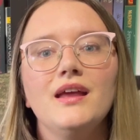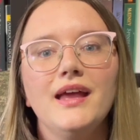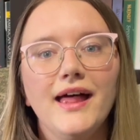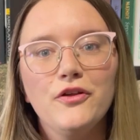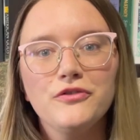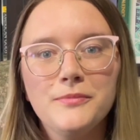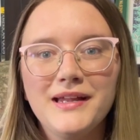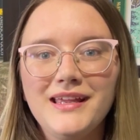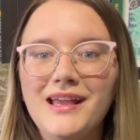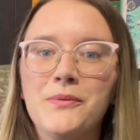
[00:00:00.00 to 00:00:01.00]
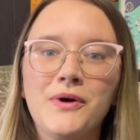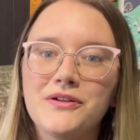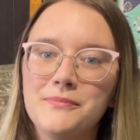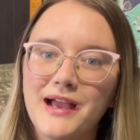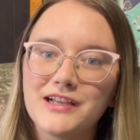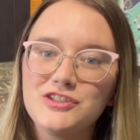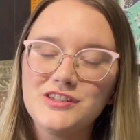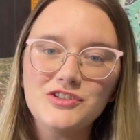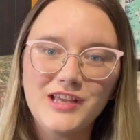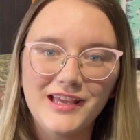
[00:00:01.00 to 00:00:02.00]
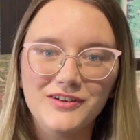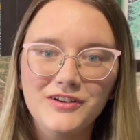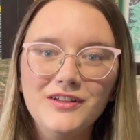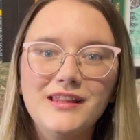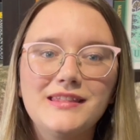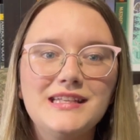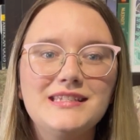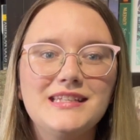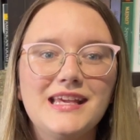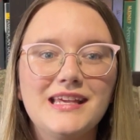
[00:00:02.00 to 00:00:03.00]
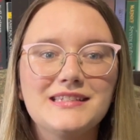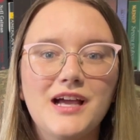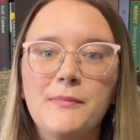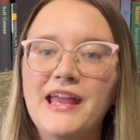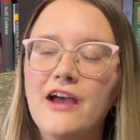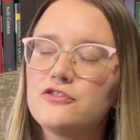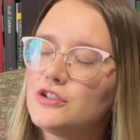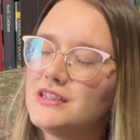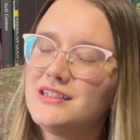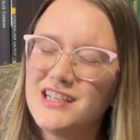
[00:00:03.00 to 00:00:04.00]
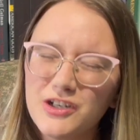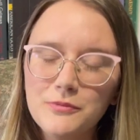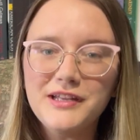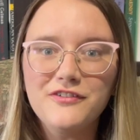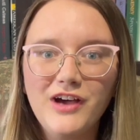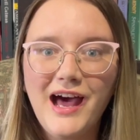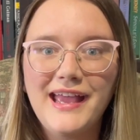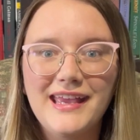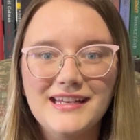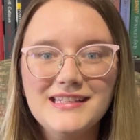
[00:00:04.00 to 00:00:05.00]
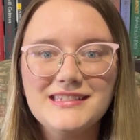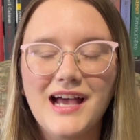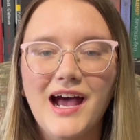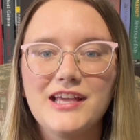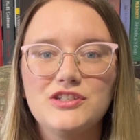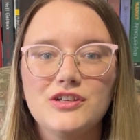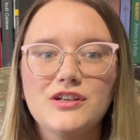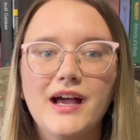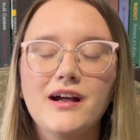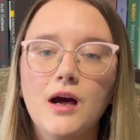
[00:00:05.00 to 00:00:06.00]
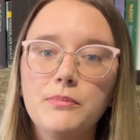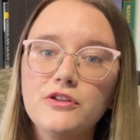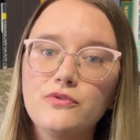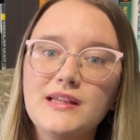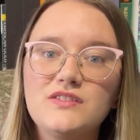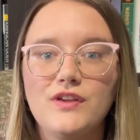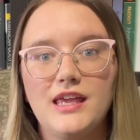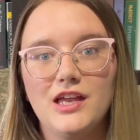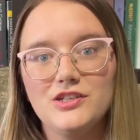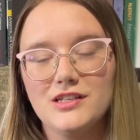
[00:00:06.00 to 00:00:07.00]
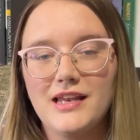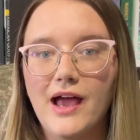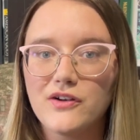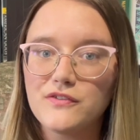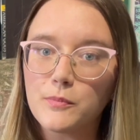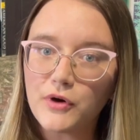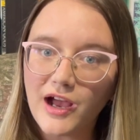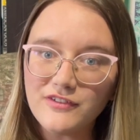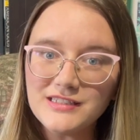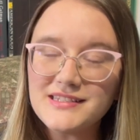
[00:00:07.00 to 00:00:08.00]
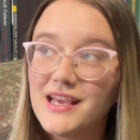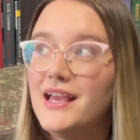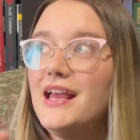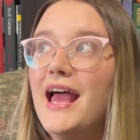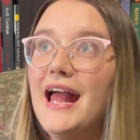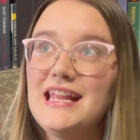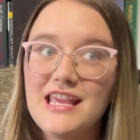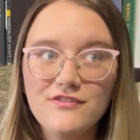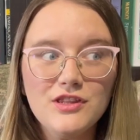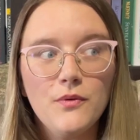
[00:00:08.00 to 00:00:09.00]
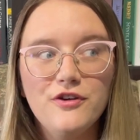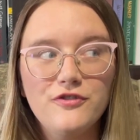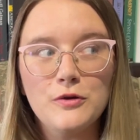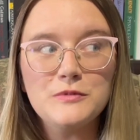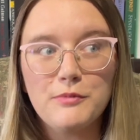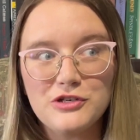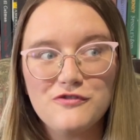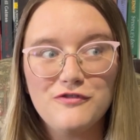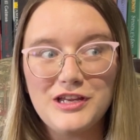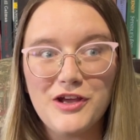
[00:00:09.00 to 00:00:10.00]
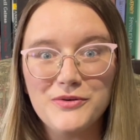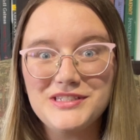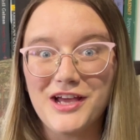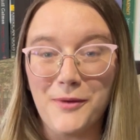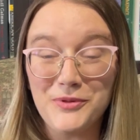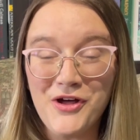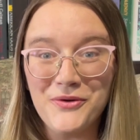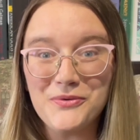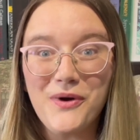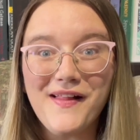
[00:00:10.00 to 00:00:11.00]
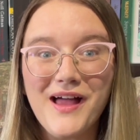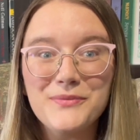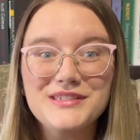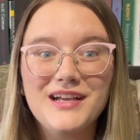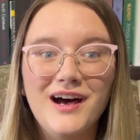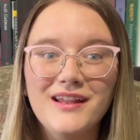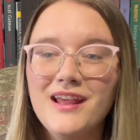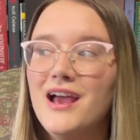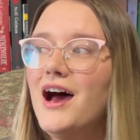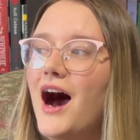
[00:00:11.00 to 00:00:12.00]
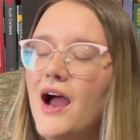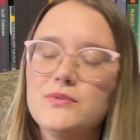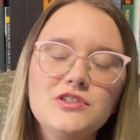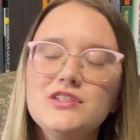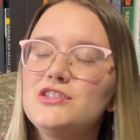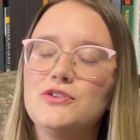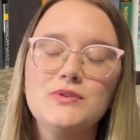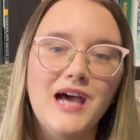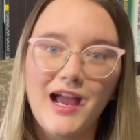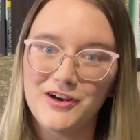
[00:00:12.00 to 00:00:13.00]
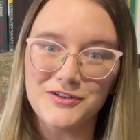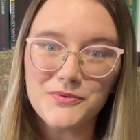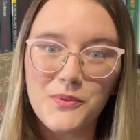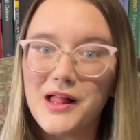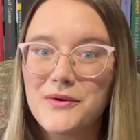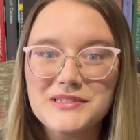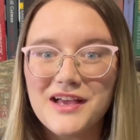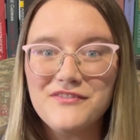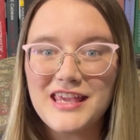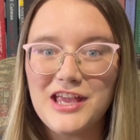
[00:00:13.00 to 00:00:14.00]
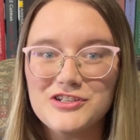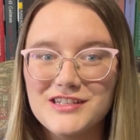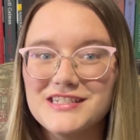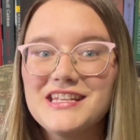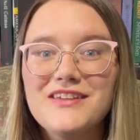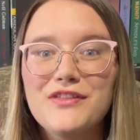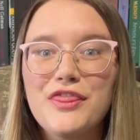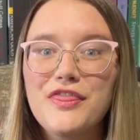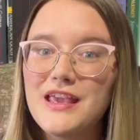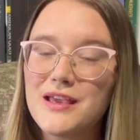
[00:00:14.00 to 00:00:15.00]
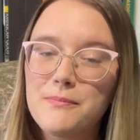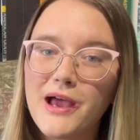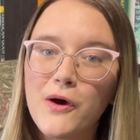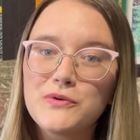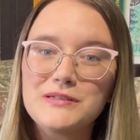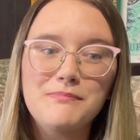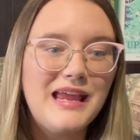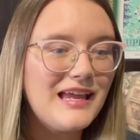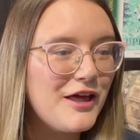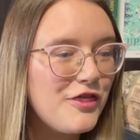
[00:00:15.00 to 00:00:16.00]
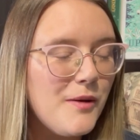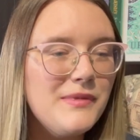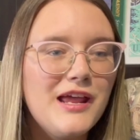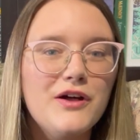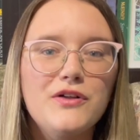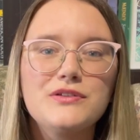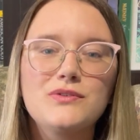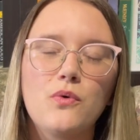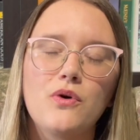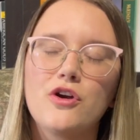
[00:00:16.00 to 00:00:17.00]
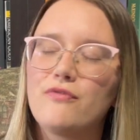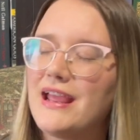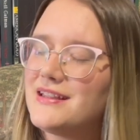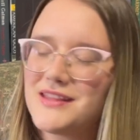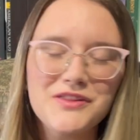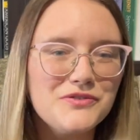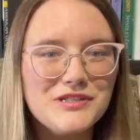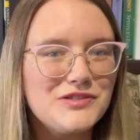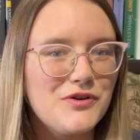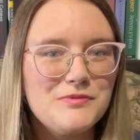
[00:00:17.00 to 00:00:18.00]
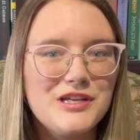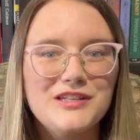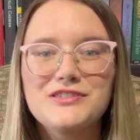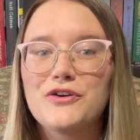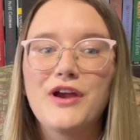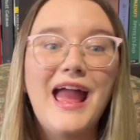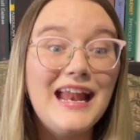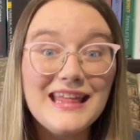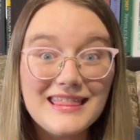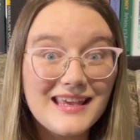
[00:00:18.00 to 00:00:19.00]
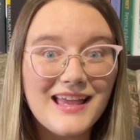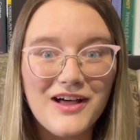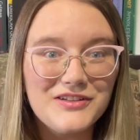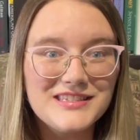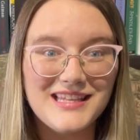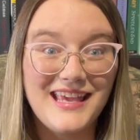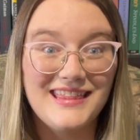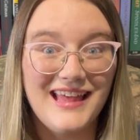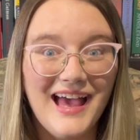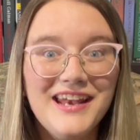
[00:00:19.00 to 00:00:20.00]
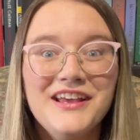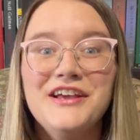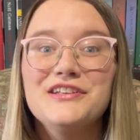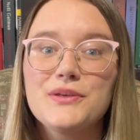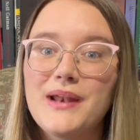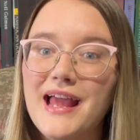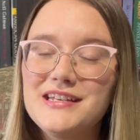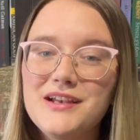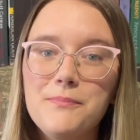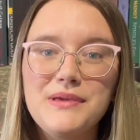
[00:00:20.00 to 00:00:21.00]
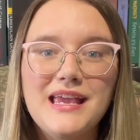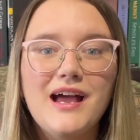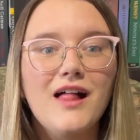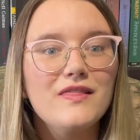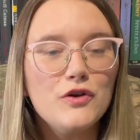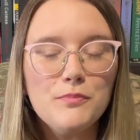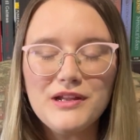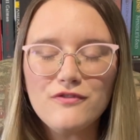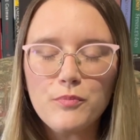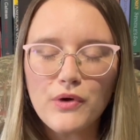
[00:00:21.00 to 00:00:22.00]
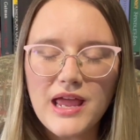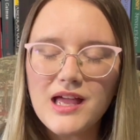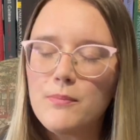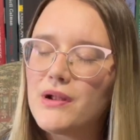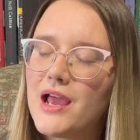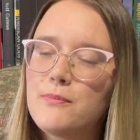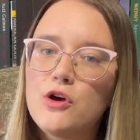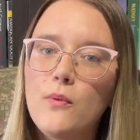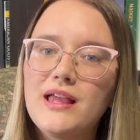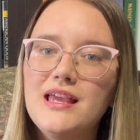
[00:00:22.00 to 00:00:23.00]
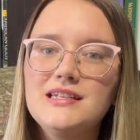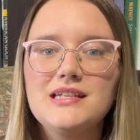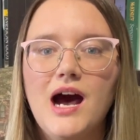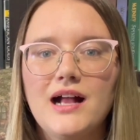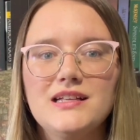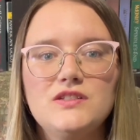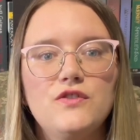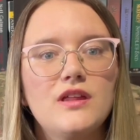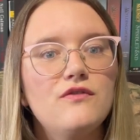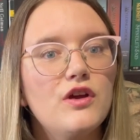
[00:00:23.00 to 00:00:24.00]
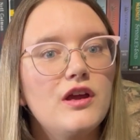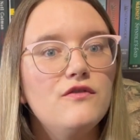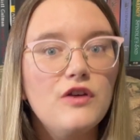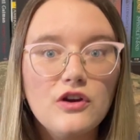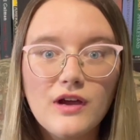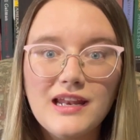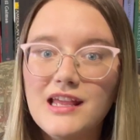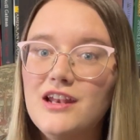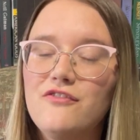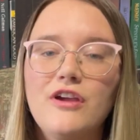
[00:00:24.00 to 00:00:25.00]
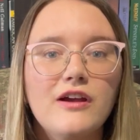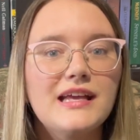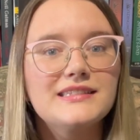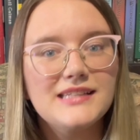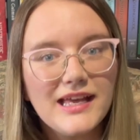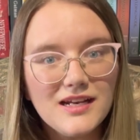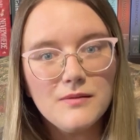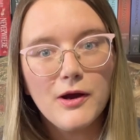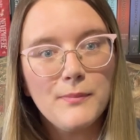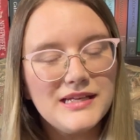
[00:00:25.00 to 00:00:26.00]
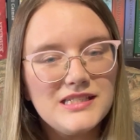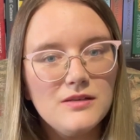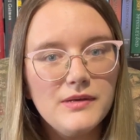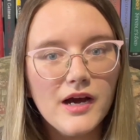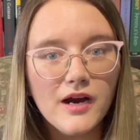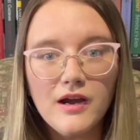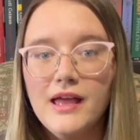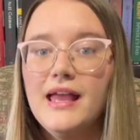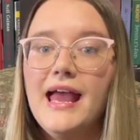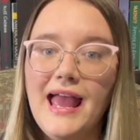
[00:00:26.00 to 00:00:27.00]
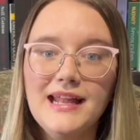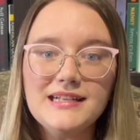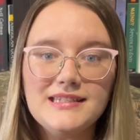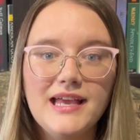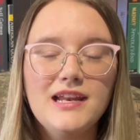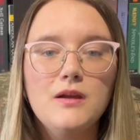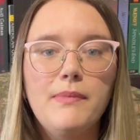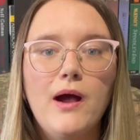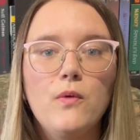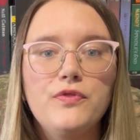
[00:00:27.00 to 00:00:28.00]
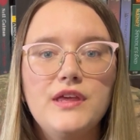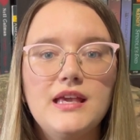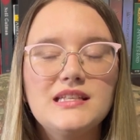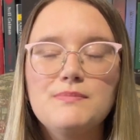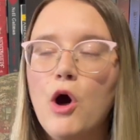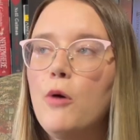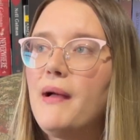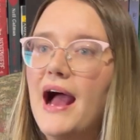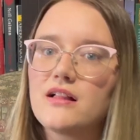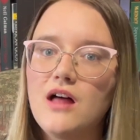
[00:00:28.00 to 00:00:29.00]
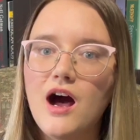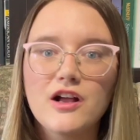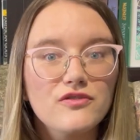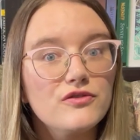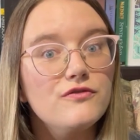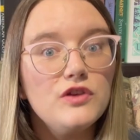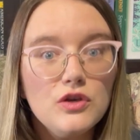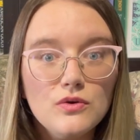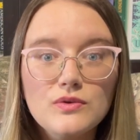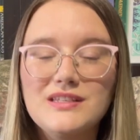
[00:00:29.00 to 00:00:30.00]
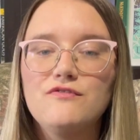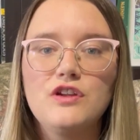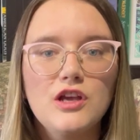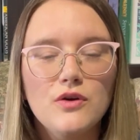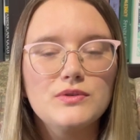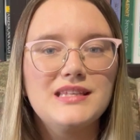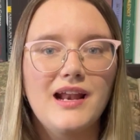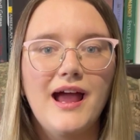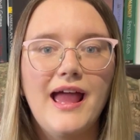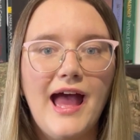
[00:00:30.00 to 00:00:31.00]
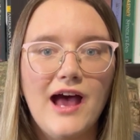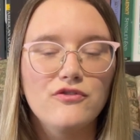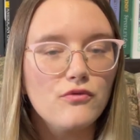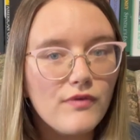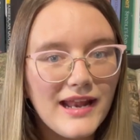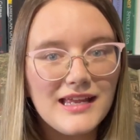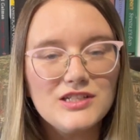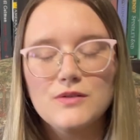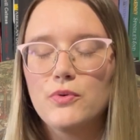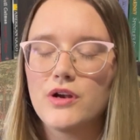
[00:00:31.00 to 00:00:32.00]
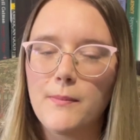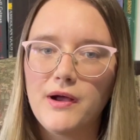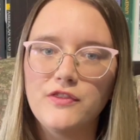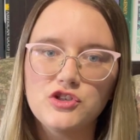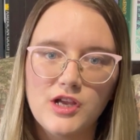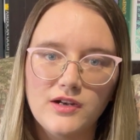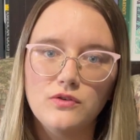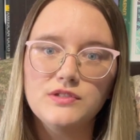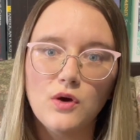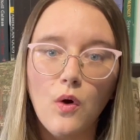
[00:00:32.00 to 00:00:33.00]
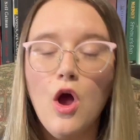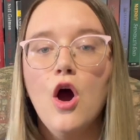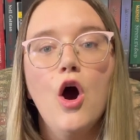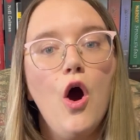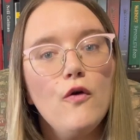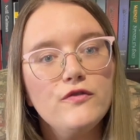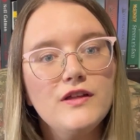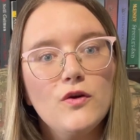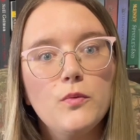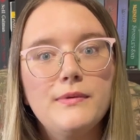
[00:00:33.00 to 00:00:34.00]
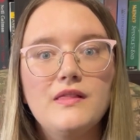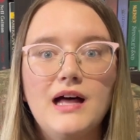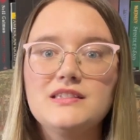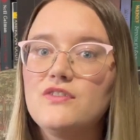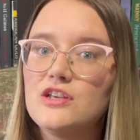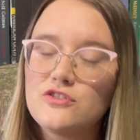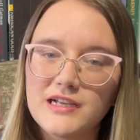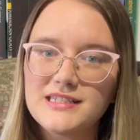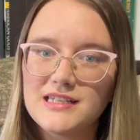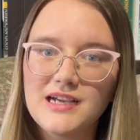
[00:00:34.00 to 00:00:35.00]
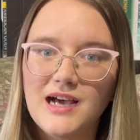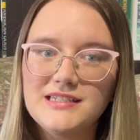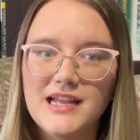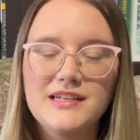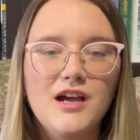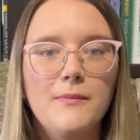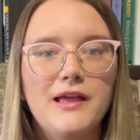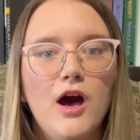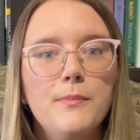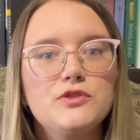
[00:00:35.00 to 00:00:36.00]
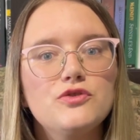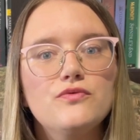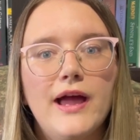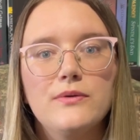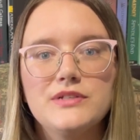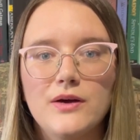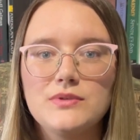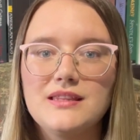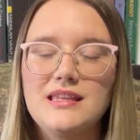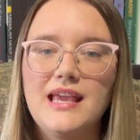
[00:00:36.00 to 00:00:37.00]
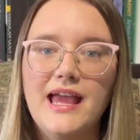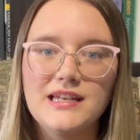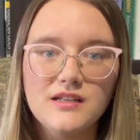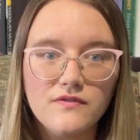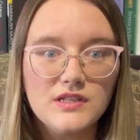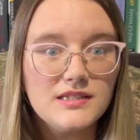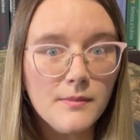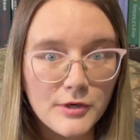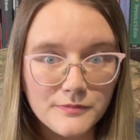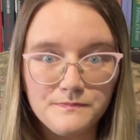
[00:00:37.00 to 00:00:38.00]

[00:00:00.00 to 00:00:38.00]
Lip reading: Hello everybody and welcome back to the channel. This is coming after a little bit of a hiatus. I took a couple of weeks vacation out of the province, and even though I filmed a bunch of videos to upload while I was gone, I was just too tired while I was on vacation to even think about making thumbnails or writing the little descriptions or anything else like that. So it ended up being a little bit of a break, but I am going into August feeling very invigorated, very excited about my TBR, and excited about the small backlog of reviews and videos that I have ready to put up on the channel. So hopefully there will be lots of interesting content coming up to round out the end of the summer.